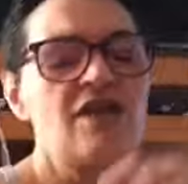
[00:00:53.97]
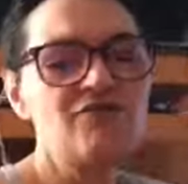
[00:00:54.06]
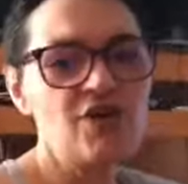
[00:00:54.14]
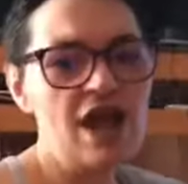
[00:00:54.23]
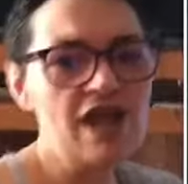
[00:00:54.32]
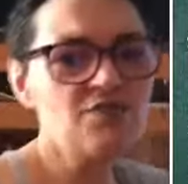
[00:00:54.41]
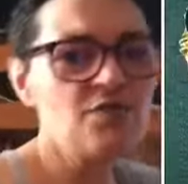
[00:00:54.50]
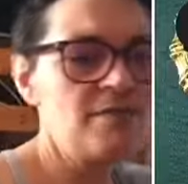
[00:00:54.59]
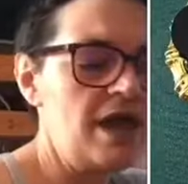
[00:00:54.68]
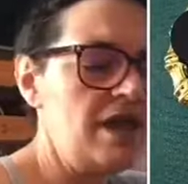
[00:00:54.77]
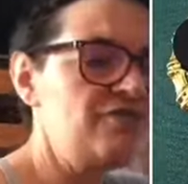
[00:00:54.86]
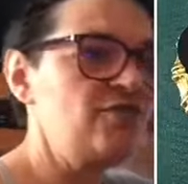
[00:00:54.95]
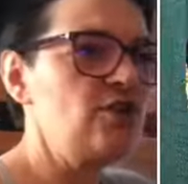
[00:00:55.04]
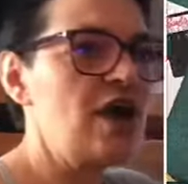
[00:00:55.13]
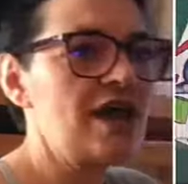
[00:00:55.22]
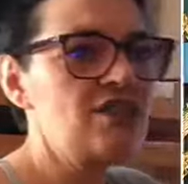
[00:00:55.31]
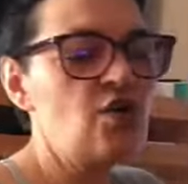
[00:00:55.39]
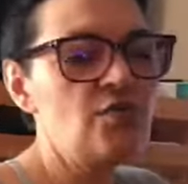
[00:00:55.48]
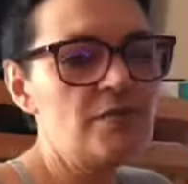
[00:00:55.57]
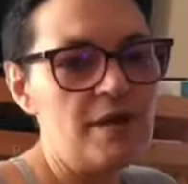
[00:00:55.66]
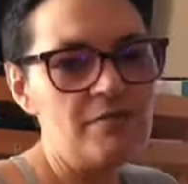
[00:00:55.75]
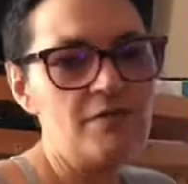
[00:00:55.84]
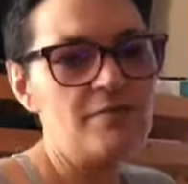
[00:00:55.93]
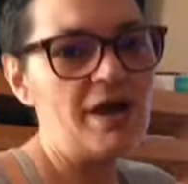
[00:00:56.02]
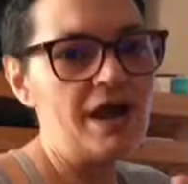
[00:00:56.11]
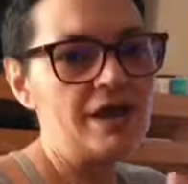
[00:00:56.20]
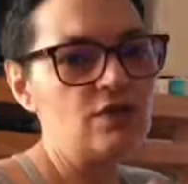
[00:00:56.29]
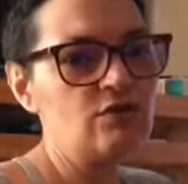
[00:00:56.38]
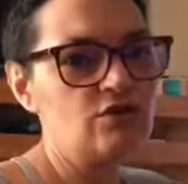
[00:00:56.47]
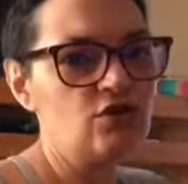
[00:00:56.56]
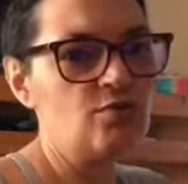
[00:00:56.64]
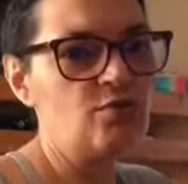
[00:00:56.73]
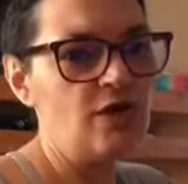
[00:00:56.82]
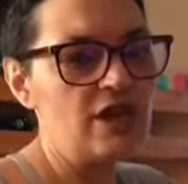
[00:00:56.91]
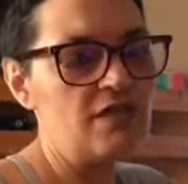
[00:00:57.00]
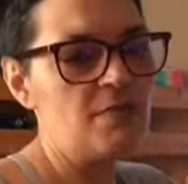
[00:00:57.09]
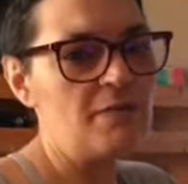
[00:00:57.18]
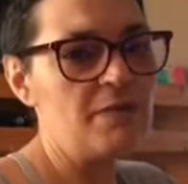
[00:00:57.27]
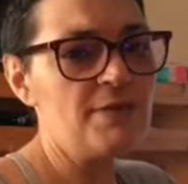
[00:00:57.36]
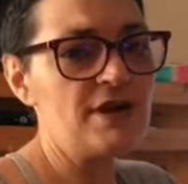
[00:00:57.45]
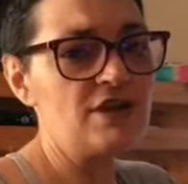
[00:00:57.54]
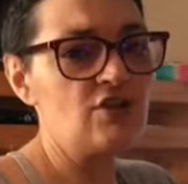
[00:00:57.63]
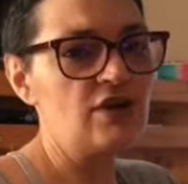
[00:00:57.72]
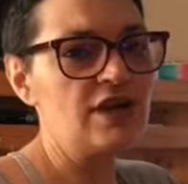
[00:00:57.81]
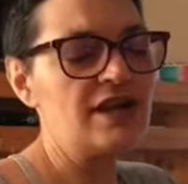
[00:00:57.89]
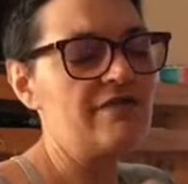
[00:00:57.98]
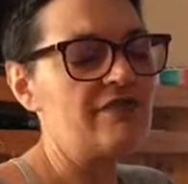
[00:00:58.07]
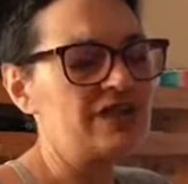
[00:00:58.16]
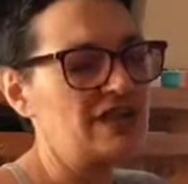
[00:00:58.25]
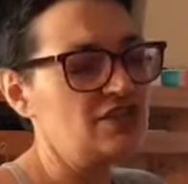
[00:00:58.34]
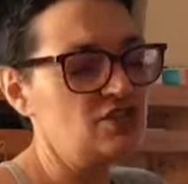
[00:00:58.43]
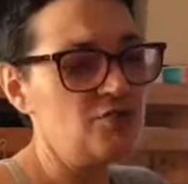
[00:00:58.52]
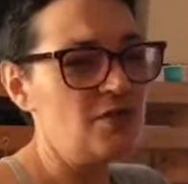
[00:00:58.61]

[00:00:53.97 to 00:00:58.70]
If you guys if you guys don't remember, my YouTube was Mama Bonadonna and after I changed to